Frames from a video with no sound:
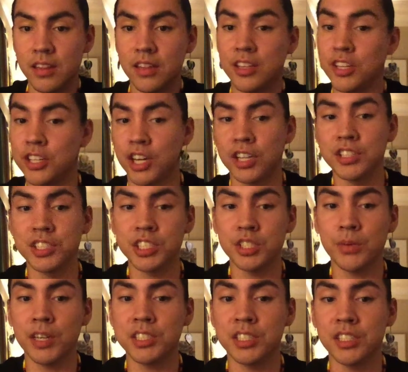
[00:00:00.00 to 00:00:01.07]
your current
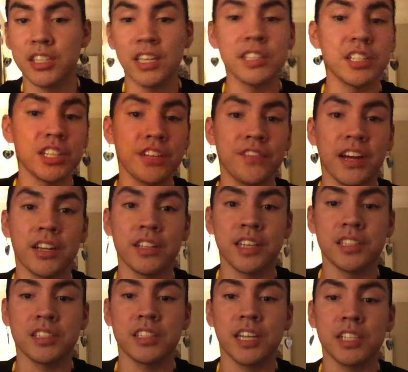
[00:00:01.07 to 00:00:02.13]
situation isn't your final
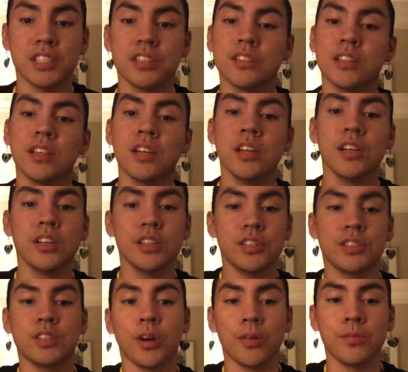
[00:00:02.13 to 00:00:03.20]
destination.
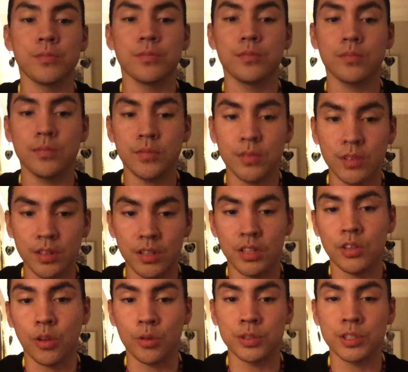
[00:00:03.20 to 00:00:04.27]
So,
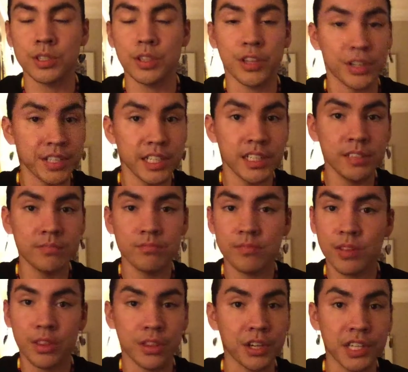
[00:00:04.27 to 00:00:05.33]
those 30
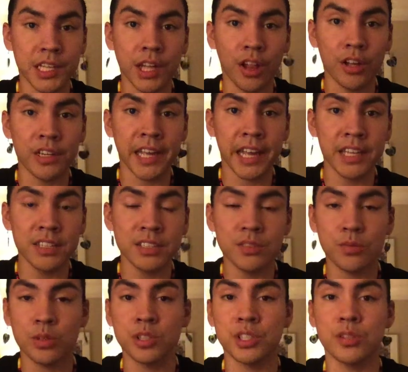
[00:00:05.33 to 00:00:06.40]
$30 days
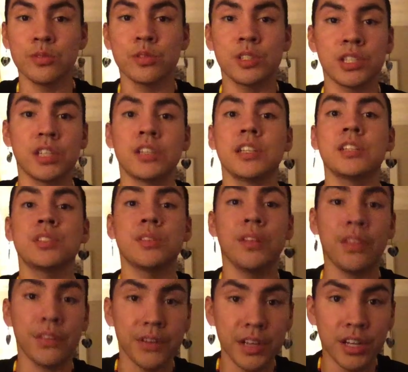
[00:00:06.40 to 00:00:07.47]
will soon turn into
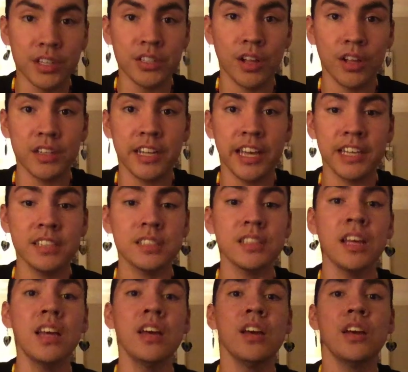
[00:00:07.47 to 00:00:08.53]
$300 days.
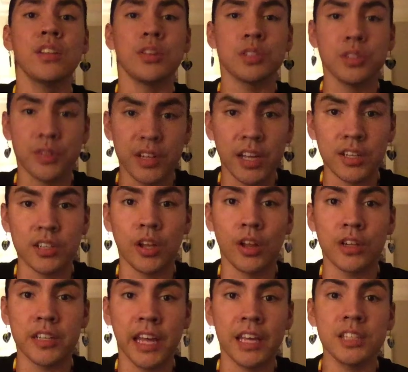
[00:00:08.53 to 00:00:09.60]
Those $300
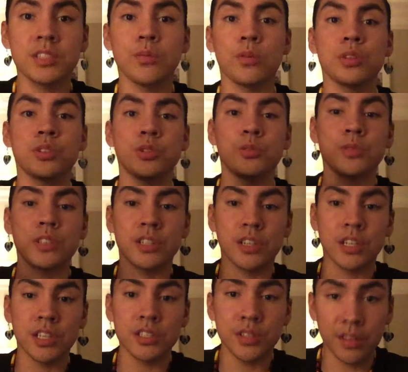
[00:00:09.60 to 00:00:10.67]
days will soon turn
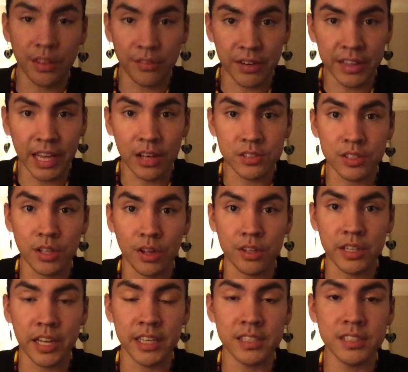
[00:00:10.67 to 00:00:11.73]
into $3,000
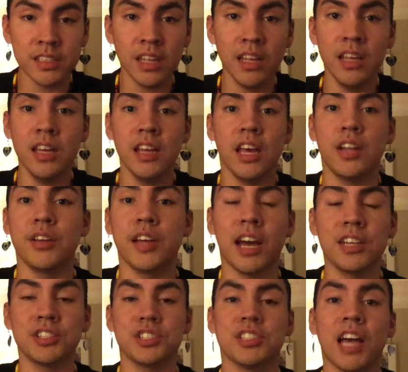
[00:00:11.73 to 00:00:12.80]
days. And you guys
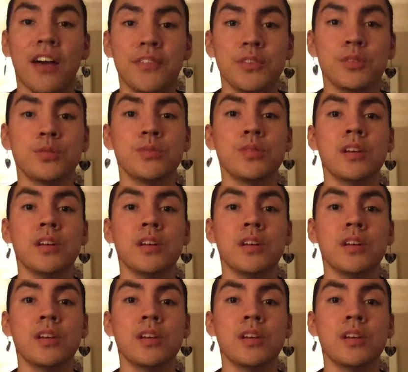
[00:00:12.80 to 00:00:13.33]
just have to